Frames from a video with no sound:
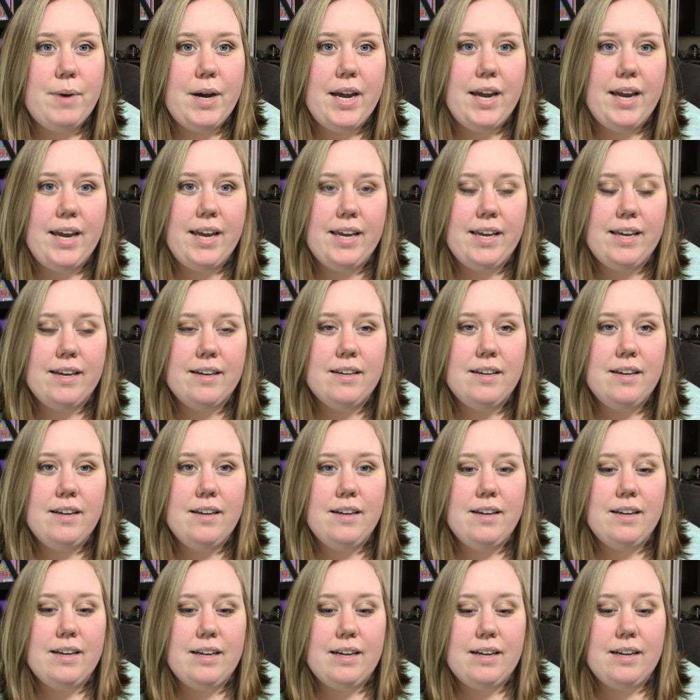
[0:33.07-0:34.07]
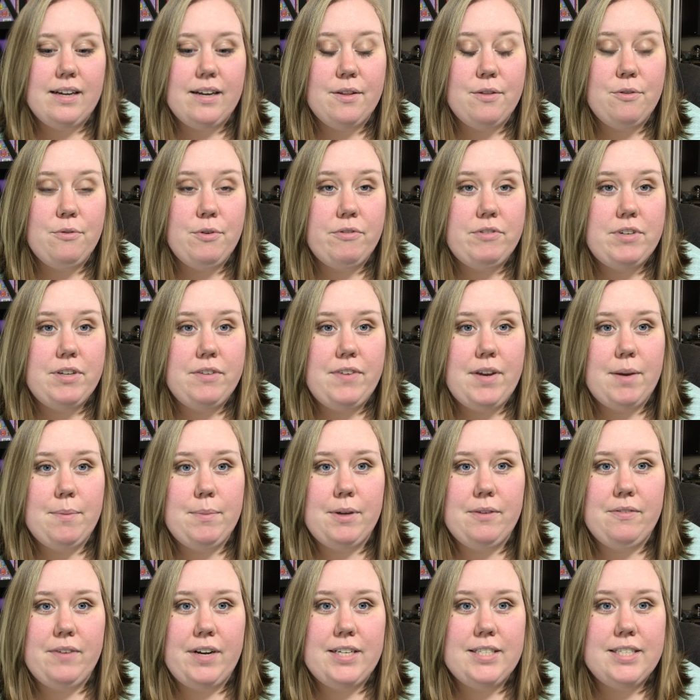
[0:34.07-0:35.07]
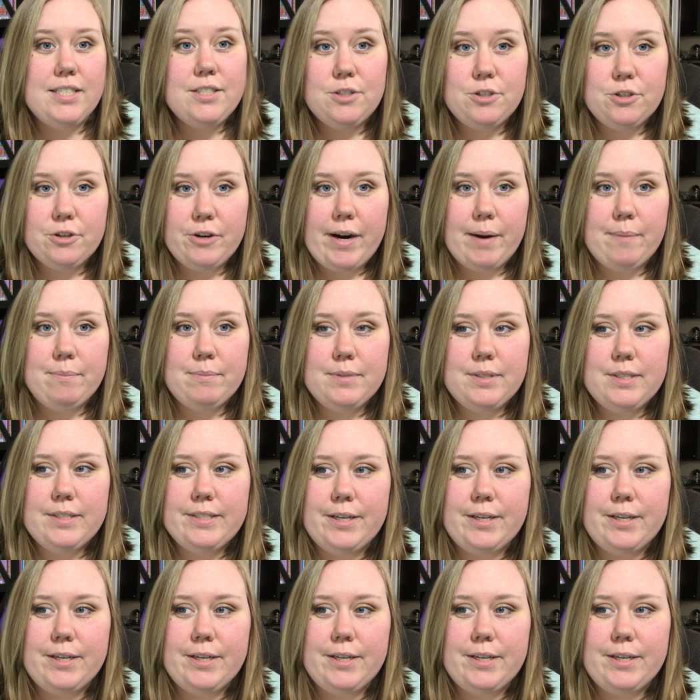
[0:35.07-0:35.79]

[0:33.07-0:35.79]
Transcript: my Thrifty Family Finds Instagram.